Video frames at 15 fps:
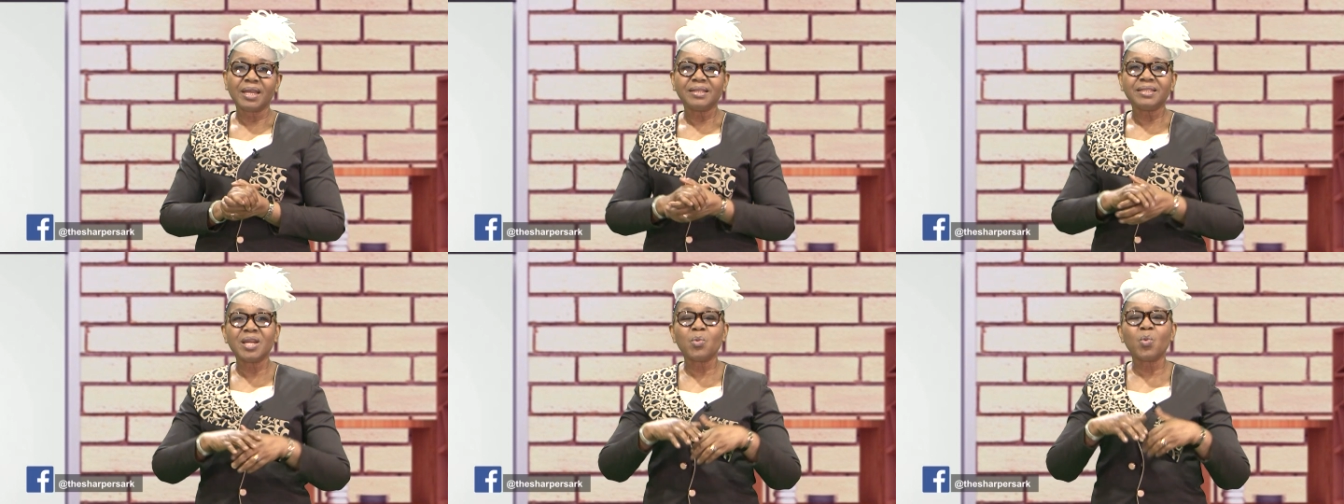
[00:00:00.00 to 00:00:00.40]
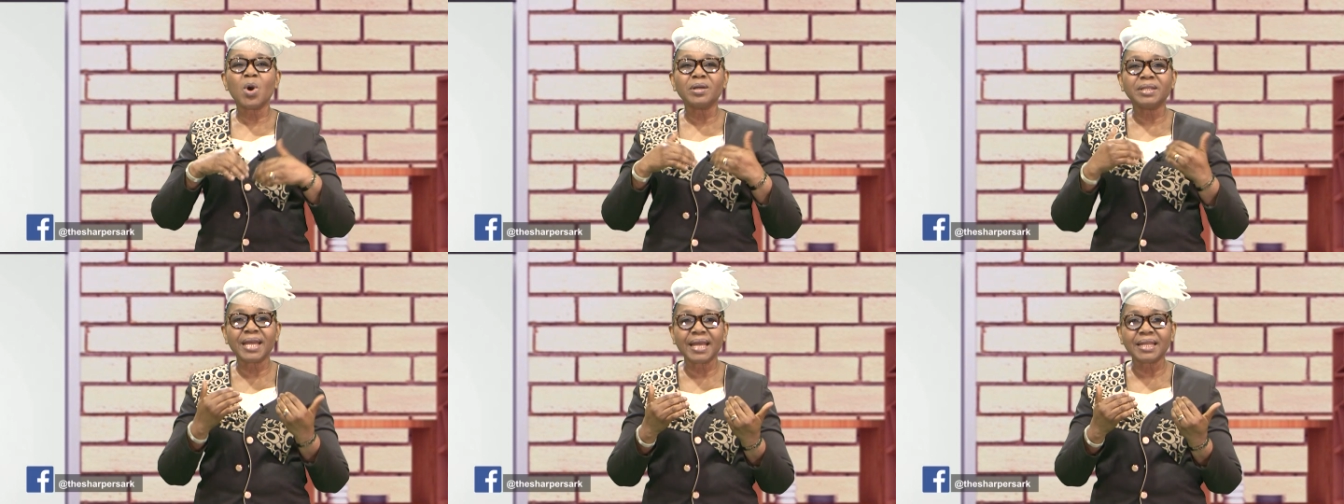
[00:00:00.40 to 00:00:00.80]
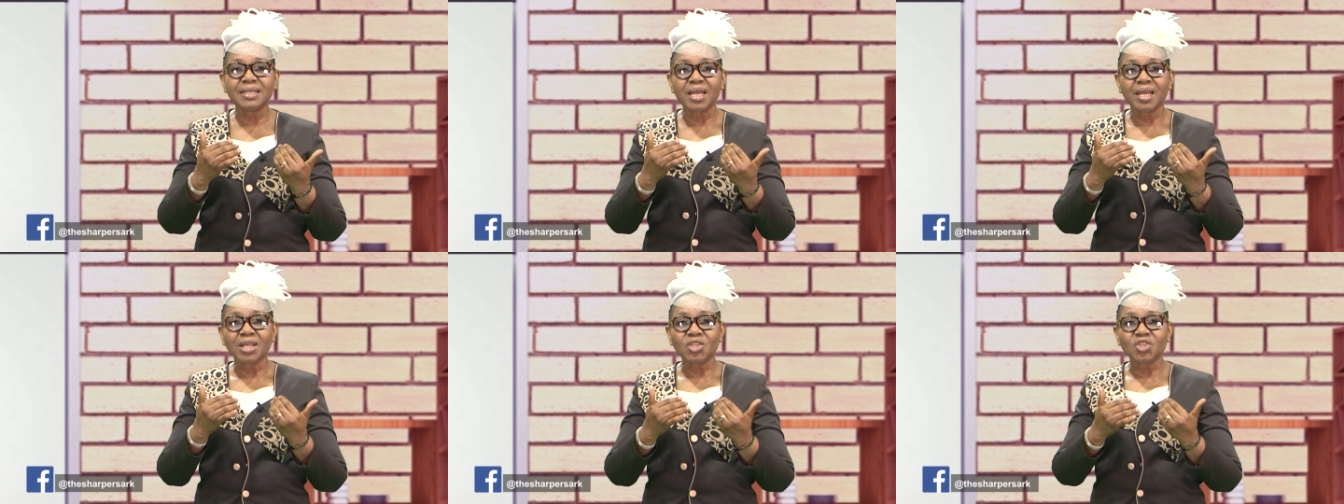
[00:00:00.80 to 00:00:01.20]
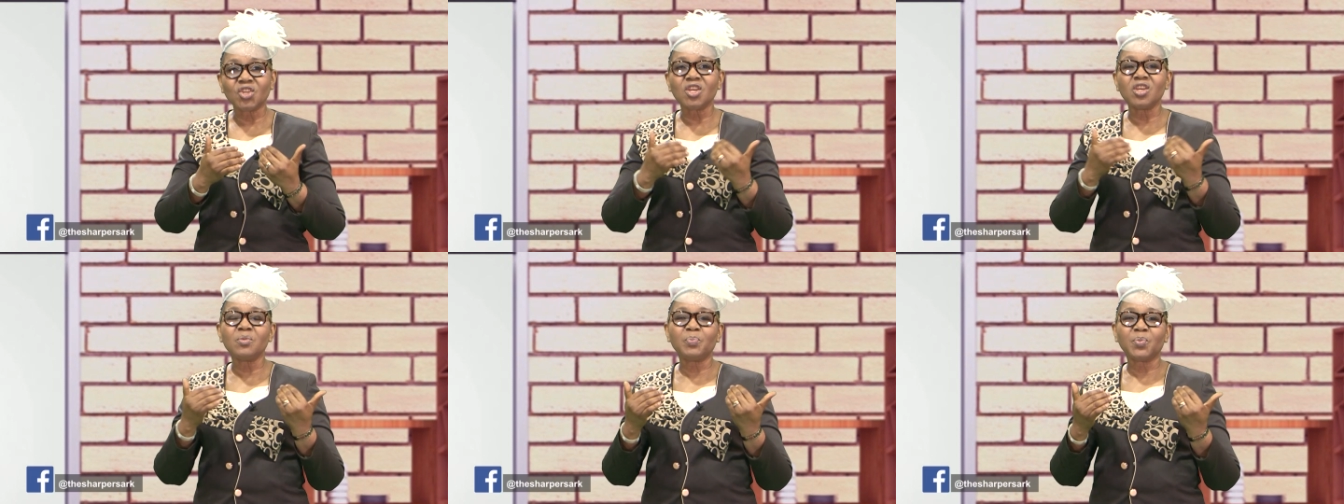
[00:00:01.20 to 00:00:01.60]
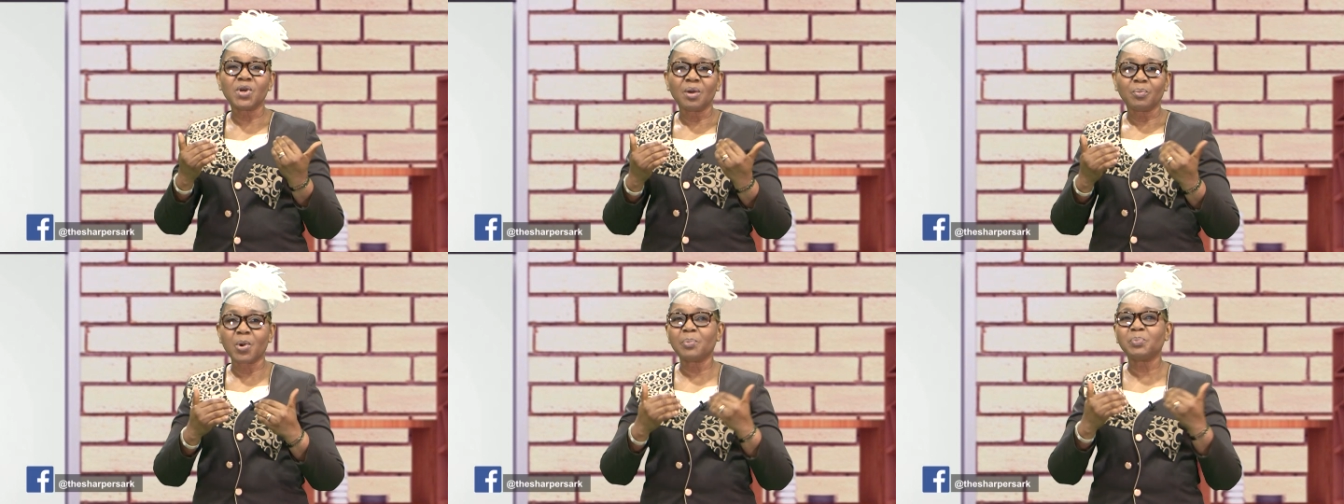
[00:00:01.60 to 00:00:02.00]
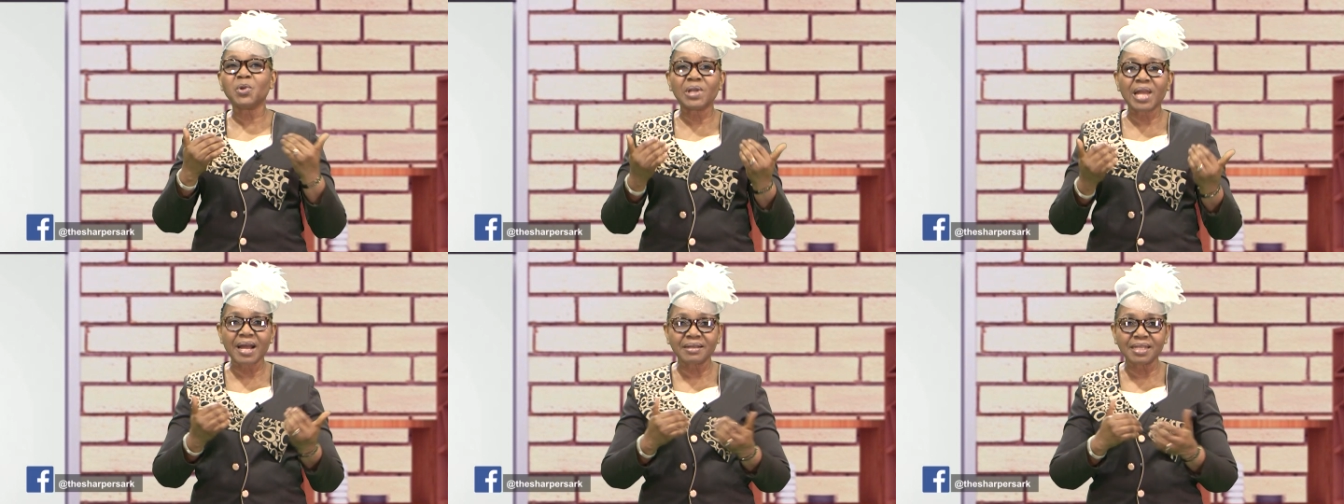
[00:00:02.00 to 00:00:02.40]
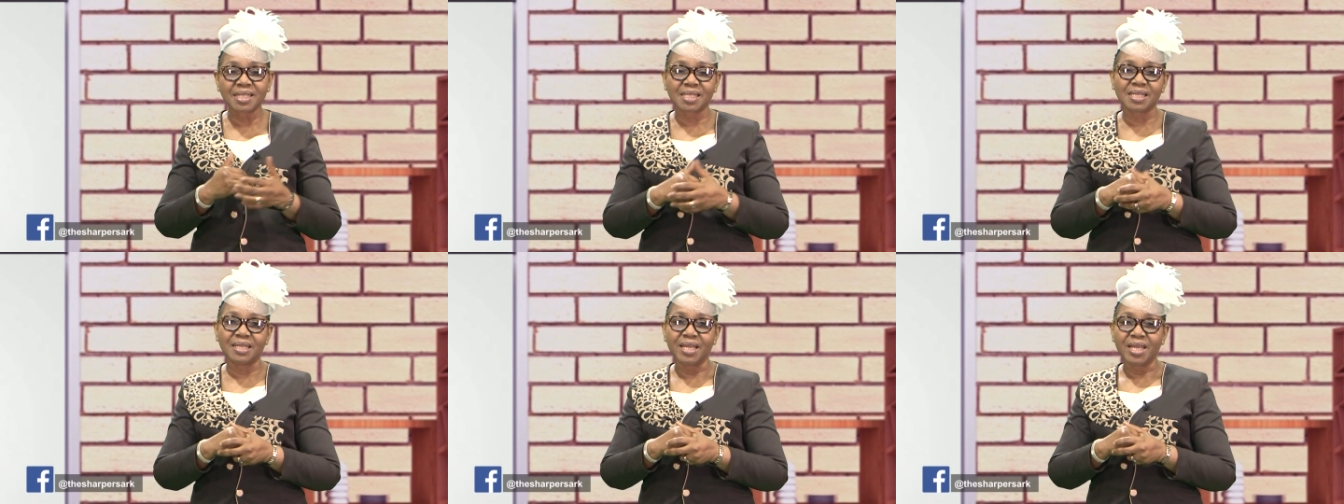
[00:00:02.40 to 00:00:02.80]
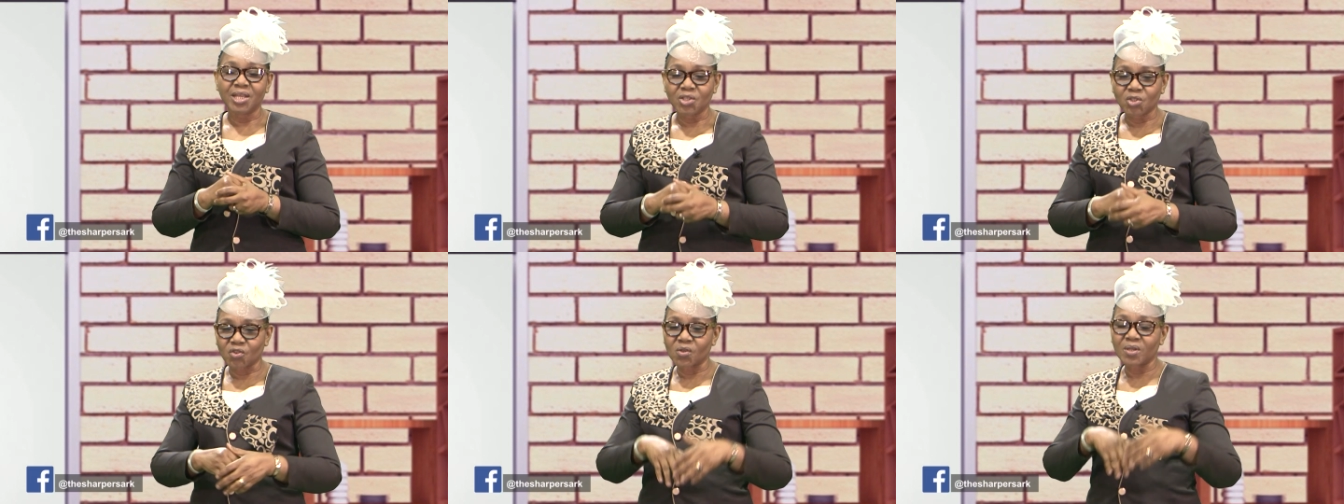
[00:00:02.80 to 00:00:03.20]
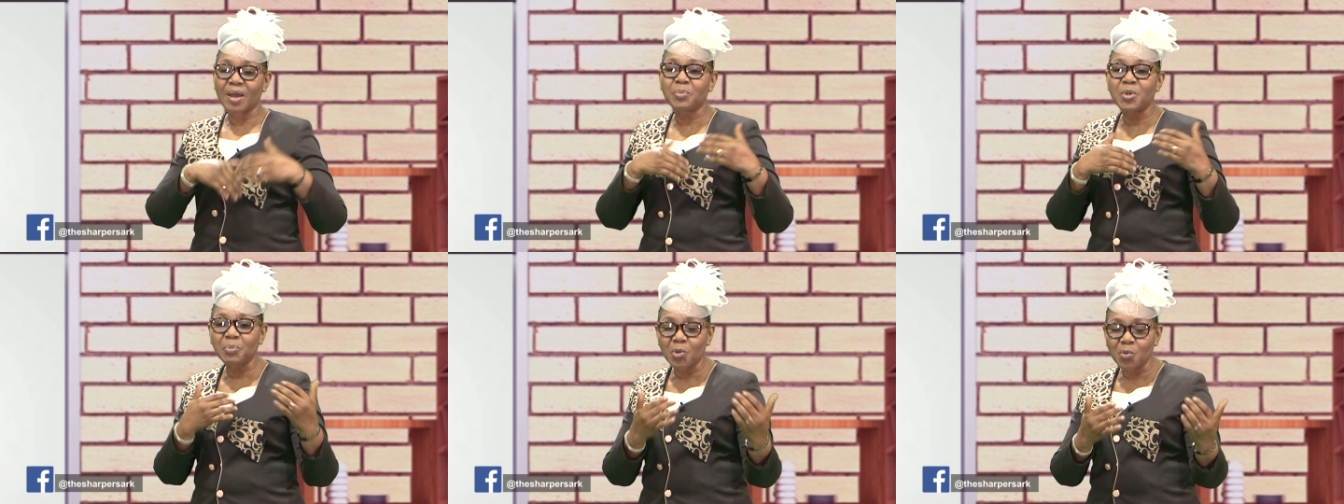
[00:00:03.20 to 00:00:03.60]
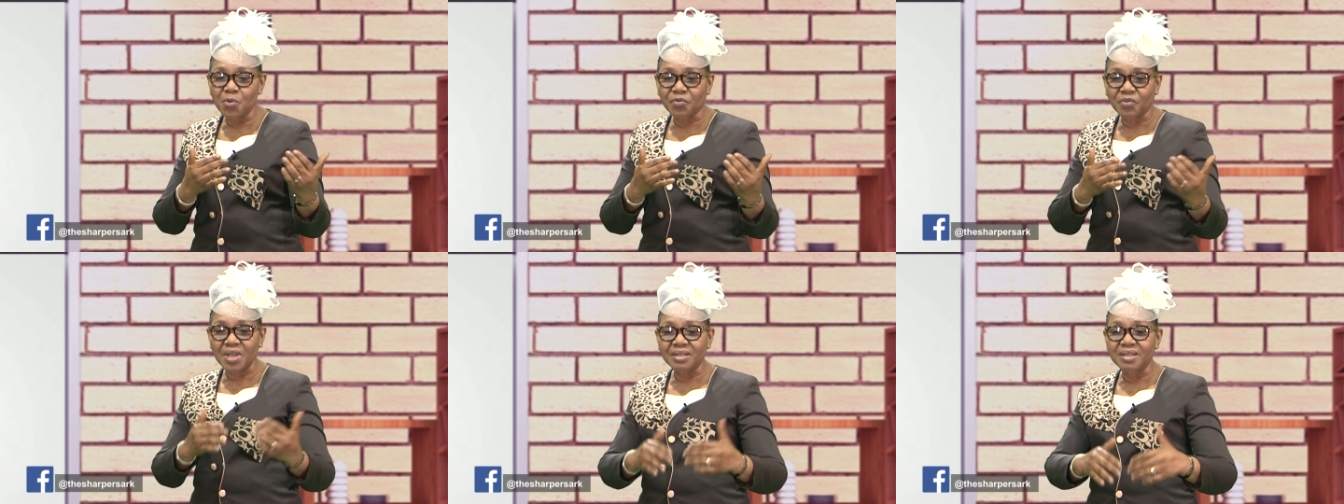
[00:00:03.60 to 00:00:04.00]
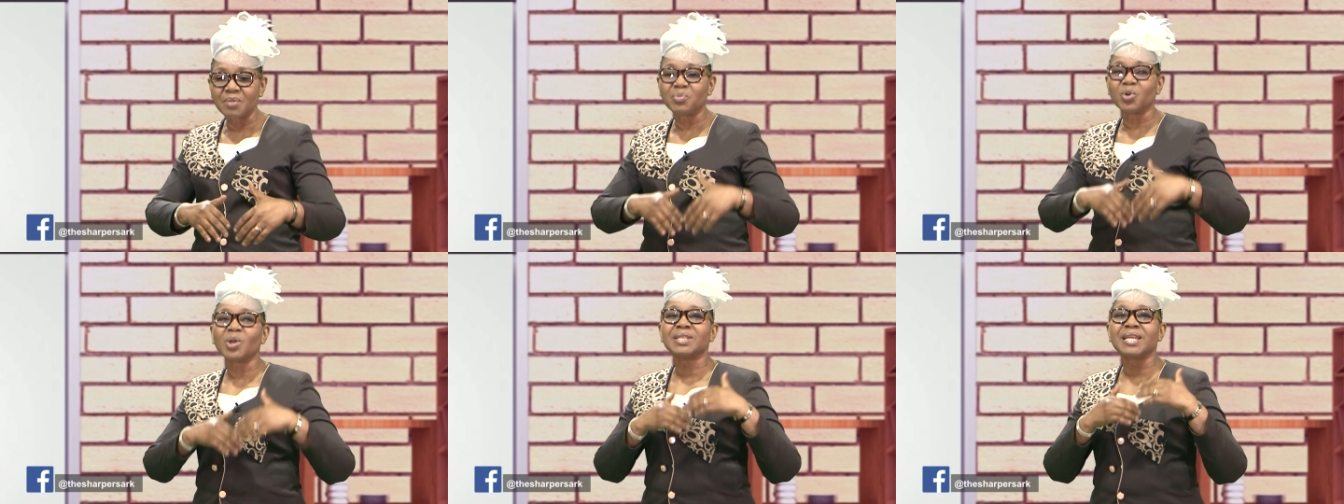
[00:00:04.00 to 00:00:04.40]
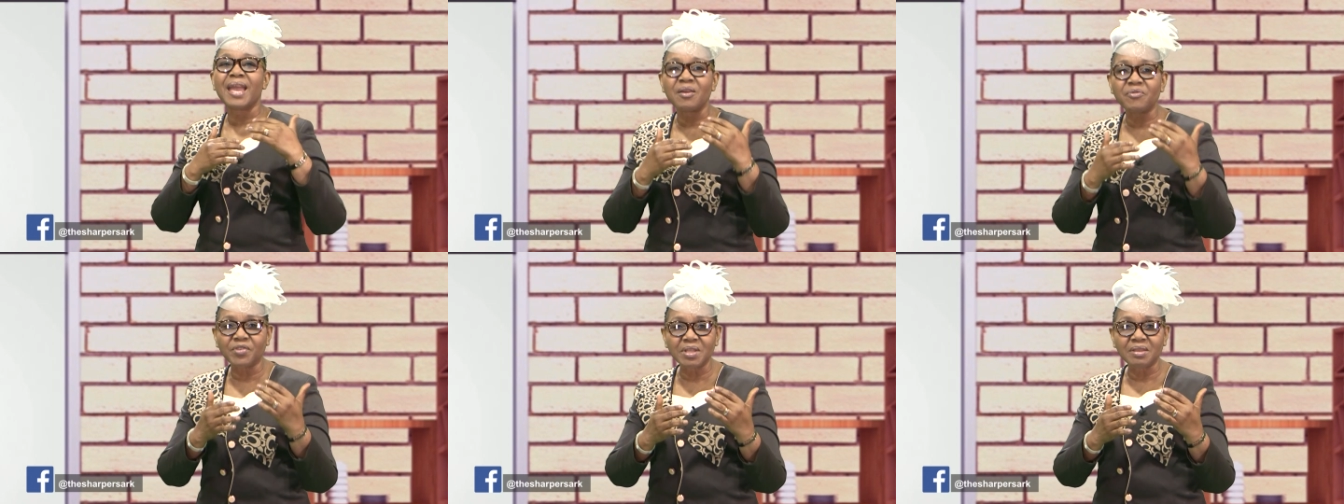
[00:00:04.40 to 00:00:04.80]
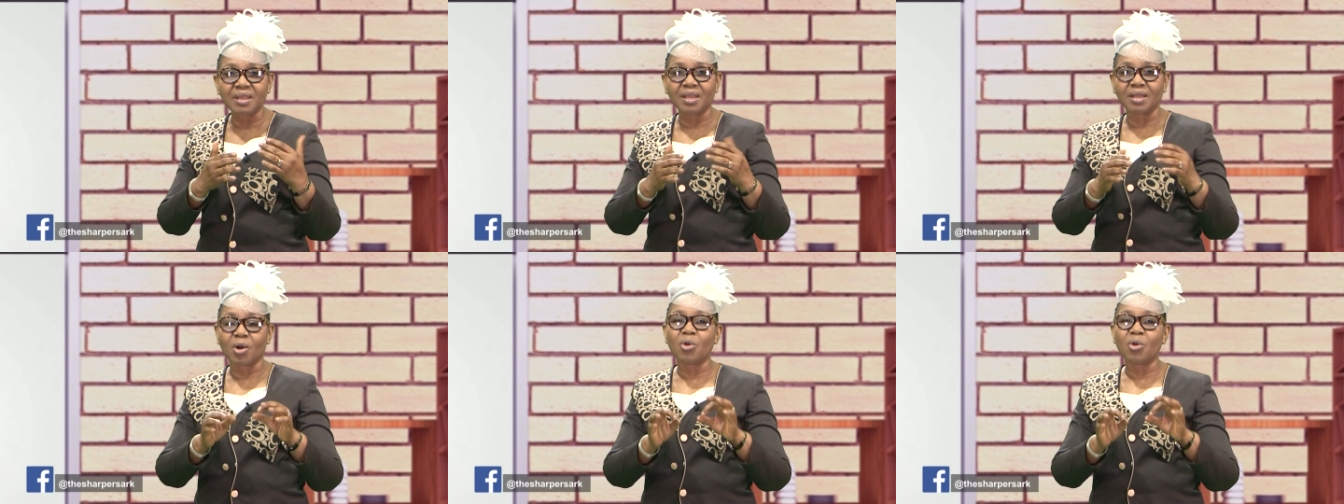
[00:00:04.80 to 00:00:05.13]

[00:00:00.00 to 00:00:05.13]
They wanted cheap popularity so that people would think they brought everything.